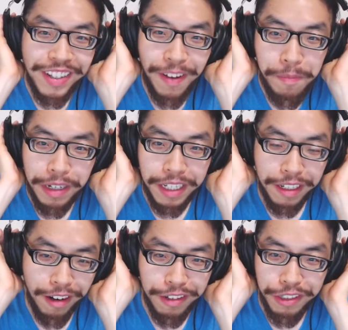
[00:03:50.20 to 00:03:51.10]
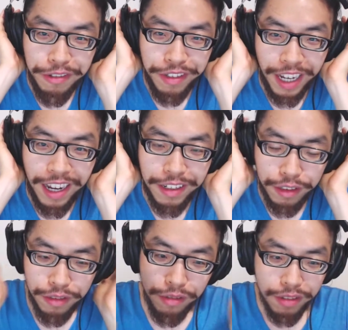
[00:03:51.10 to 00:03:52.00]
but also not.
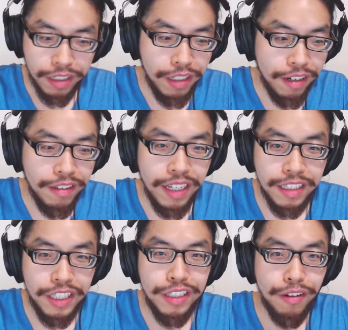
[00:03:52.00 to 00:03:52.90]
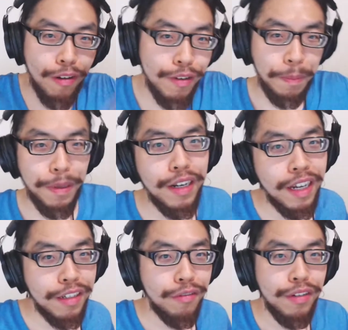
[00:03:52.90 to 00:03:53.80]
So clearly, she's already been
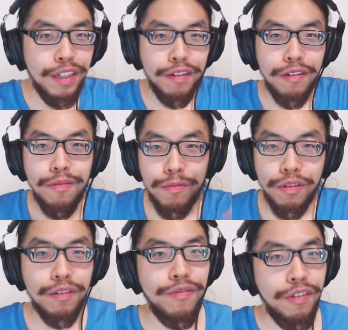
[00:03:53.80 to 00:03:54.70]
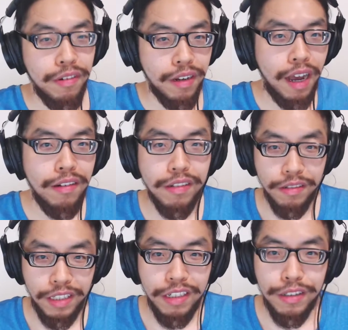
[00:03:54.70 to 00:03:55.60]
on the Kree homeworld for, I don't know,
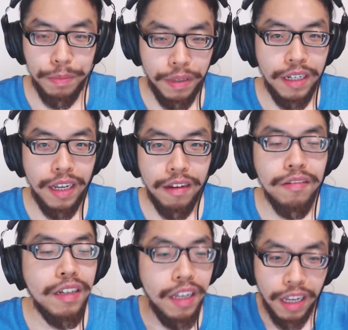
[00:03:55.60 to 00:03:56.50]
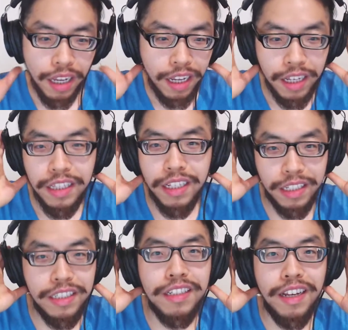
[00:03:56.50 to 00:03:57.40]
years by now.
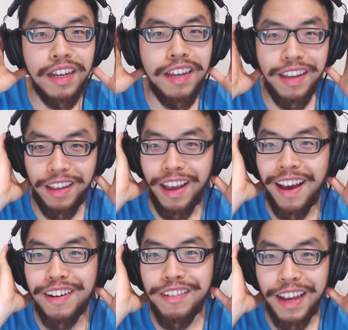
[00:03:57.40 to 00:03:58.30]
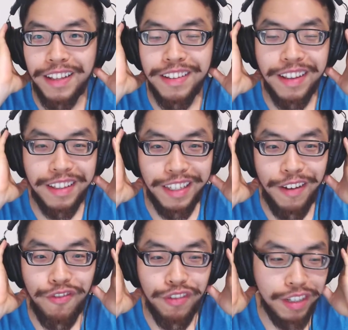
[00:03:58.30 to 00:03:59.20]
Like, I don't know,
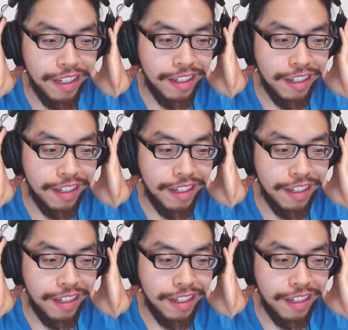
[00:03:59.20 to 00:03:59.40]
like,